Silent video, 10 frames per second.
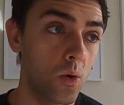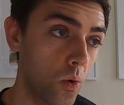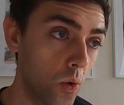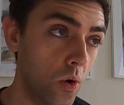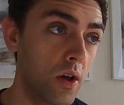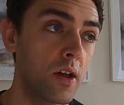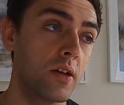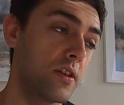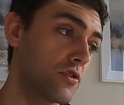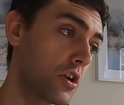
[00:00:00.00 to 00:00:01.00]
or
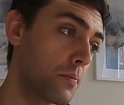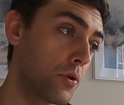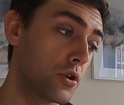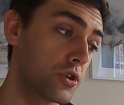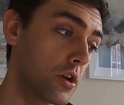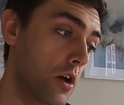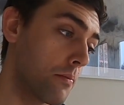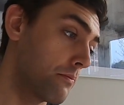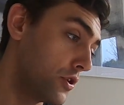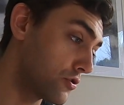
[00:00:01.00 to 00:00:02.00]
they're trying to push a
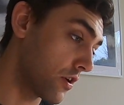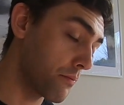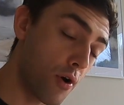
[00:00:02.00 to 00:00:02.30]
uterine